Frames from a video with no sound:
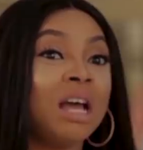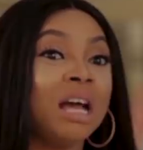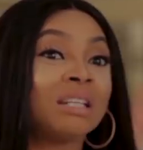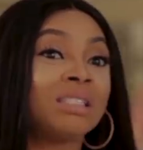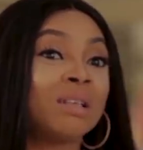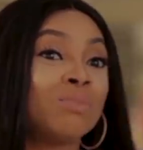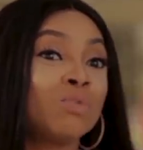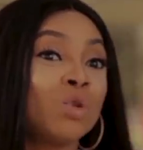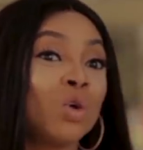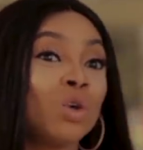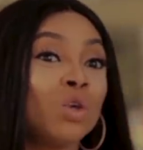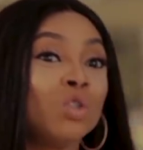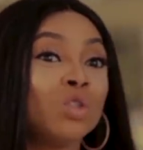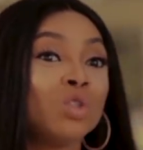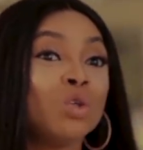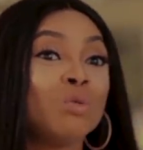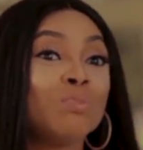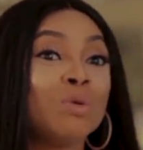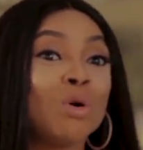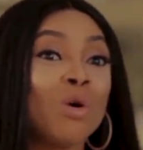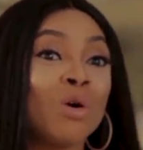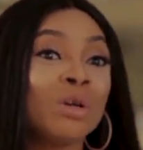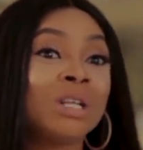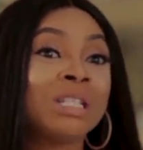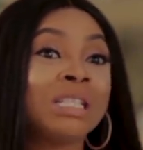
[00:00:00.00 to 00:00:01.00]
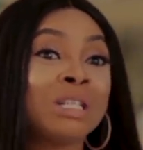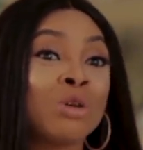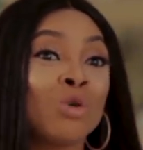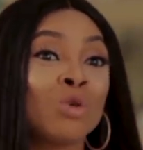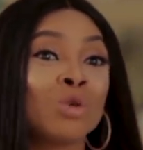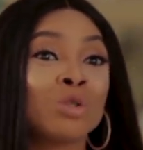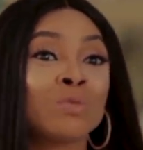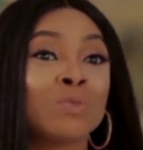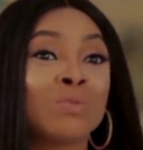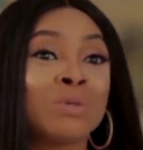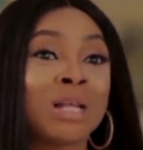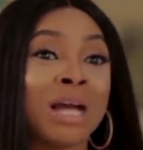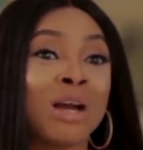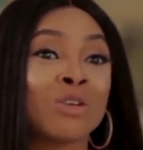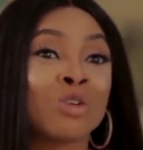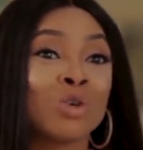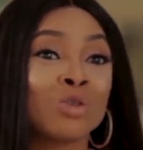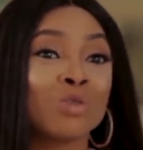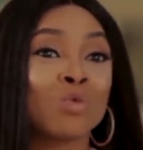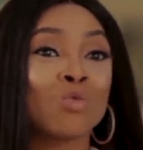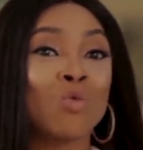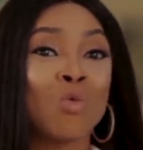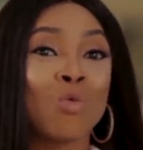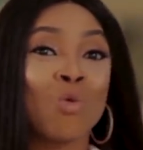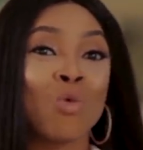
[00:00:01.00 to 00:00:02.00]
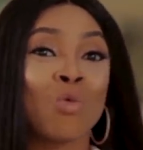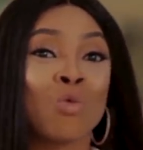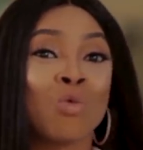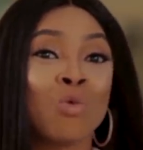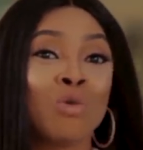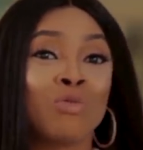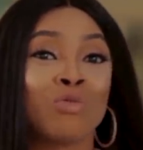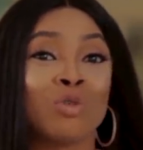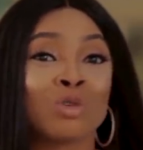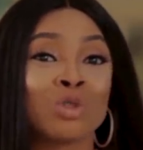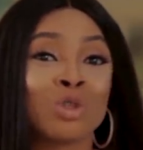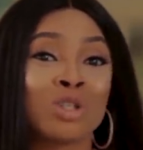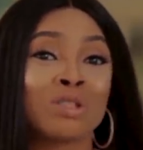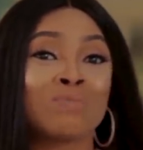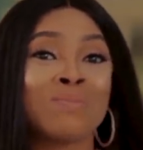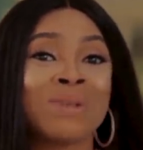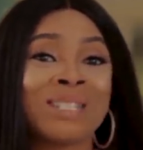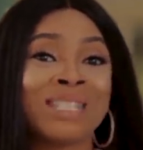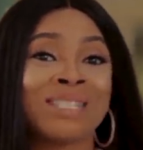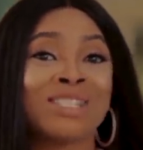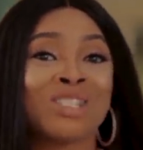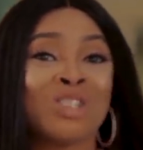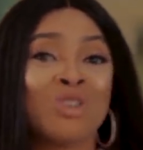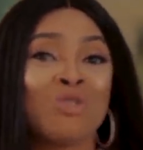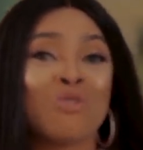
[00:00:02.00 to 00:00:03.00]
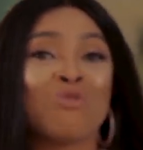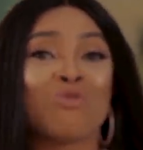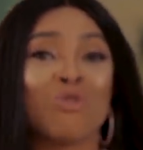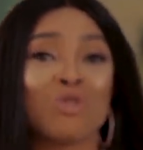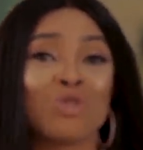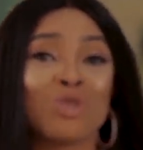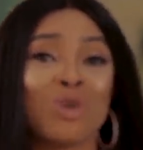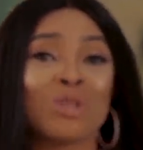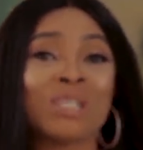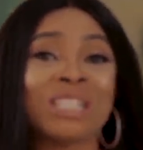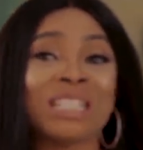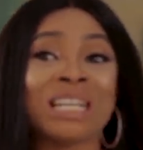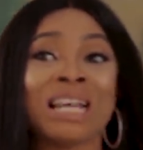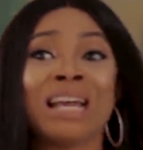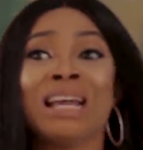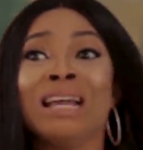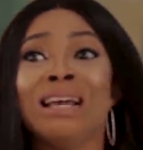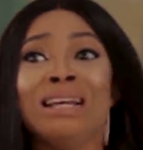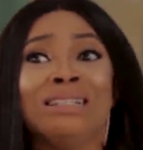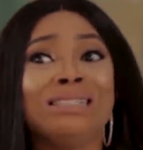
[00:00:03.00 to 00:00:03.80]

As I'm talking to you, be auditing all those people that are just good for just messaging you for nothing.